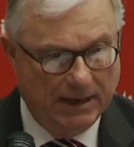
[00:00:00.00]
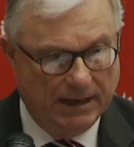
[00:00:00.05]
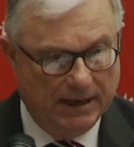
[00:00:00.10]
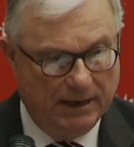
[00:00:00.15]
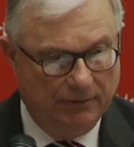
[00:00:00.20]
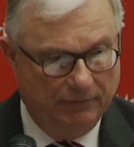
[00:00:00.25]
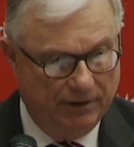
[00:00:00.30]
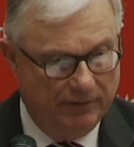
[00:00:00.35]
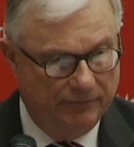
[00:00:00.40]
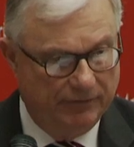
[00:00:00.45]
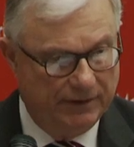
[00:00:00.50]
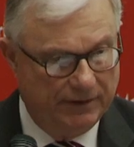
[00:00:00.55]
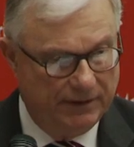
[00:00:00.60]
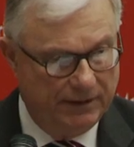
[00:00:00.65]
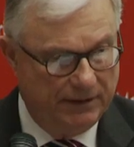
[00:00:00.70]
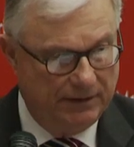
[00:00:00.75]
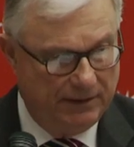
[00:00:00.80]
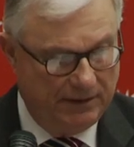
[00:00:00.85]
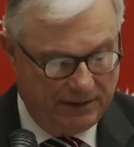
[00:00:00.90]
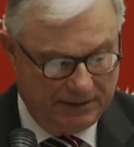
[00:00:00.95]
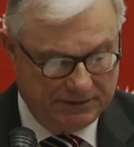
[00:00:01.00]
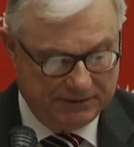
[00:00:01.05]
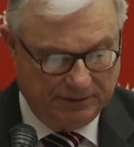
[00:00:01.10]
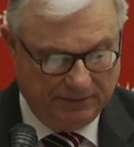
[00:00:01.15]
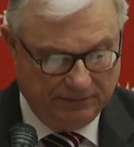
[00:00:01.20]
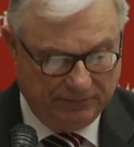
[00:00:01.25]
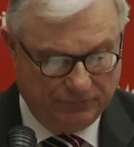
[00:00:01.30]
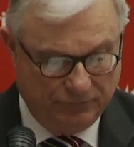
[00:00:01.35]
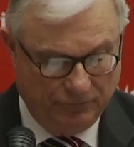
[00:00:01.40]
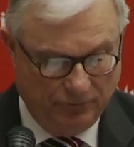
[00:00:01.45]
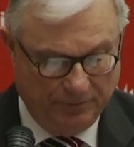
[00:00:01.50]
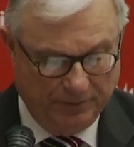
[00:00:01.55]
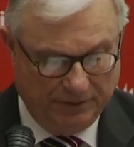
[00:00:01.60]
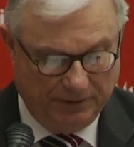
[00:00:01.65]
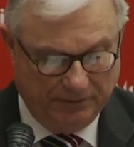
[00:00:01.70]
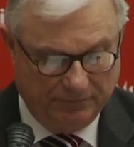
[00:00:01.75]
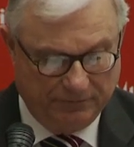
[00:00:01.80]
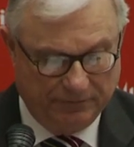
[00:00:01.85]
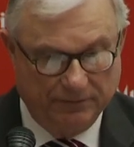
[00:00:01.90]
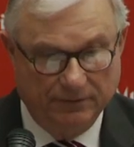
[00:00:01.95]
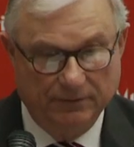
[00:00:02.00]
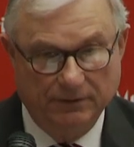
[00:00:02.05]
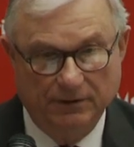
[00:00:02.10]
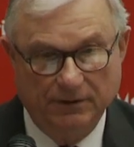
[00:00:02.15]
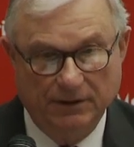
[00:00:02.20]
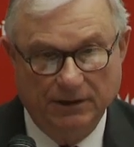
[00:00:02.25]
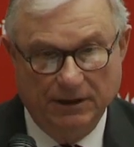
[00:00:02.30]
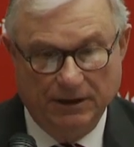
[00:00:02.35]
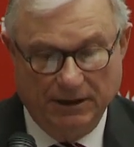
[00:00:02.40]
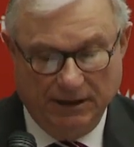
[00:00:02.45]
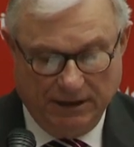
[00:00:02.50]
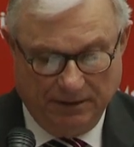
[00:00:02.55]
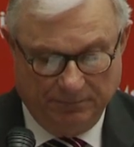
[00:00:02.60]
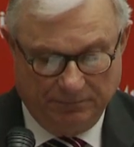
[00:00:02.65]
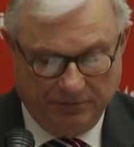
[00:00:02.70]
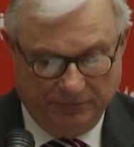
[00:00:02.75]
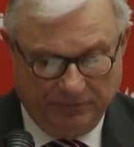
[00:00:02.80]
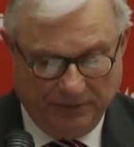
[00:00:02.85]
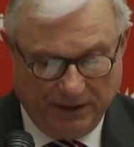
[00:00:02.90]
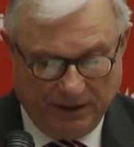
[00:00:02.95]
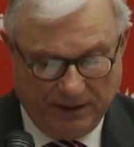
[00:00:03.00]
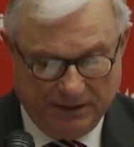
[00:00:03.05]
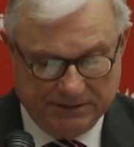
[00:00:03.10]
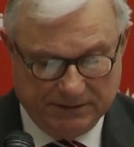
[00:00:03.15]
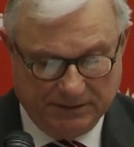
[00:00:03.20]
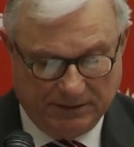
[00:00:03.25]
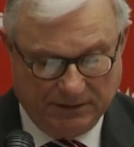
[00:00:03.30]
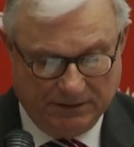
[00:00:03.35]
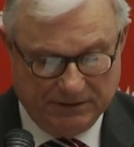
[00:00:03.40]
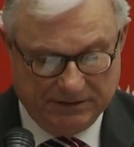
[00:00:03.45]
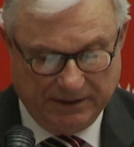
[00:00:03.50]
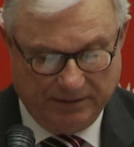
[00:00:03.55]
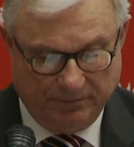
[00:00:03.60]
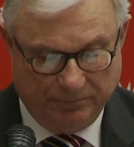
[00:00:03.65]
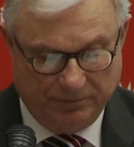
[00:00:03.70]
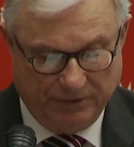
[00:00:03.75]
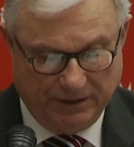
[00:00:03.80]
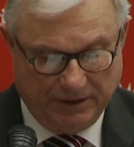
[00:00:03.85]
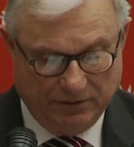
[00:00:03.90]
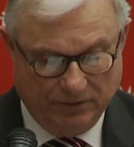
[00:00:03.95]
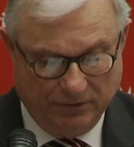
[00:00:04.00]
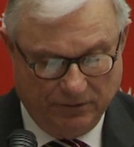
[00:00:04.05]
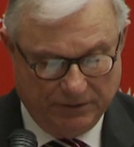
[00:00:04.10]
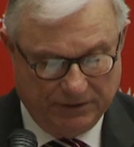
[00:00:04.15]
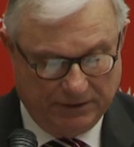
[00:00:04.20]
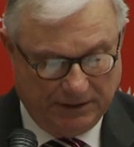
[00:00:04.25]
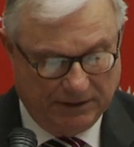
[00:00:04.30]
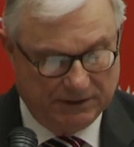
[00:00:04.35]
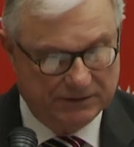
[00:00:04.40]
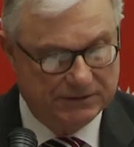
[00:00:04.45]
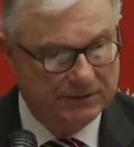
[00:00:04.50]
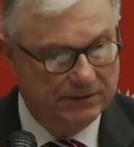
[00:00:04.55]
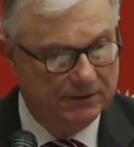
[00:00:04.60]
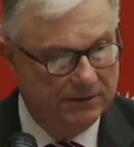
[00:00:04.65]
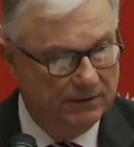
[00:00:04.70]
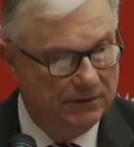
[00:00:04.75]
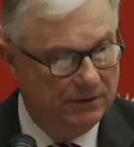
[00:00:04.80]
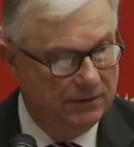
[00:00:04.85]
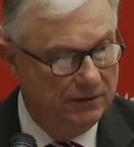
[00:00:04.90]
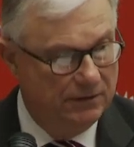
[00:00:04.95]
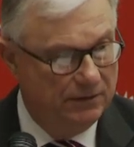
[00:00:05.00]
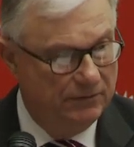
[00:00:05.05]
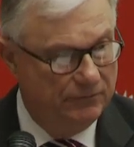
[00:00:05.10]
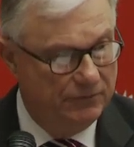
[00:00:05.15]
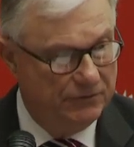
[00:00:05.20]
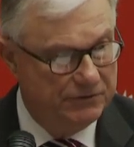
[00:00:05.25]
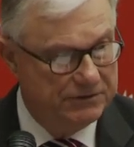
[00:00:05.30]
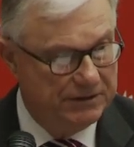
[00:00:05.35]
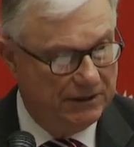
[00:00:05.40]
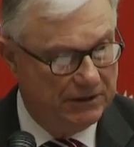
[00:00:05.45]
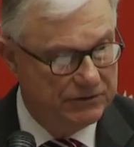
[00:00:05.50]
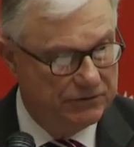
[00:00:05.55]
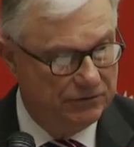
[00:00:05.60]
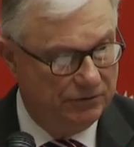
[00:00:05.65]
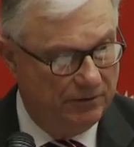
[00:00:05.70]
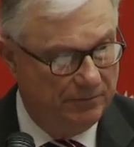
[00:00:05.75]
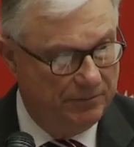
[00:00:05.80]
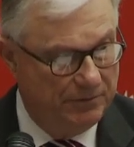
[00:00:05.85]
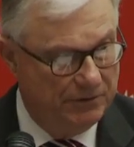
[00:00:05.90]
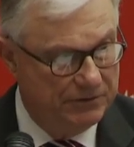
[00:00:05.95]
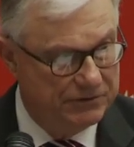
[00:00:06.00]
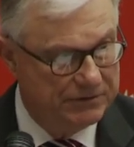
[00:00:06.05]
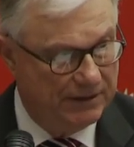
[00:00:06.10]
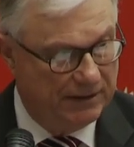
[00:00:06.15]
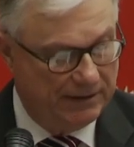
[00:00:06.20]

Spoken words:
However, it is informative and provides a contemporary context for sexual abuse